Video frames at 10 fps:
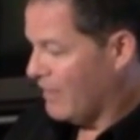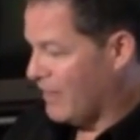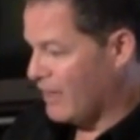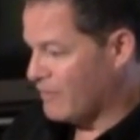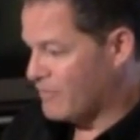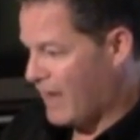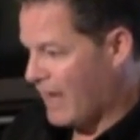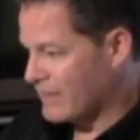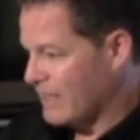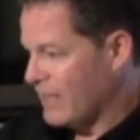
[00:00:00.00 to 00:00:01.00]
that in
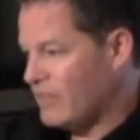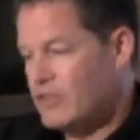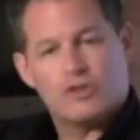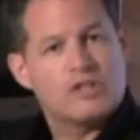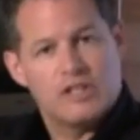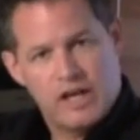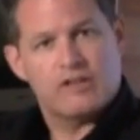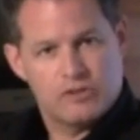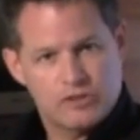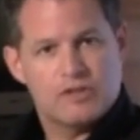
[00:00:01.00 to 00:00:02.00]
fact these are
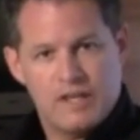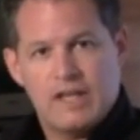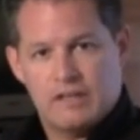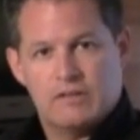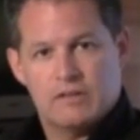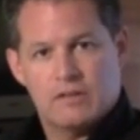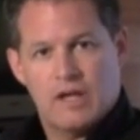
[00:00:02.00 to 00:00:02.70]
conductors of heat.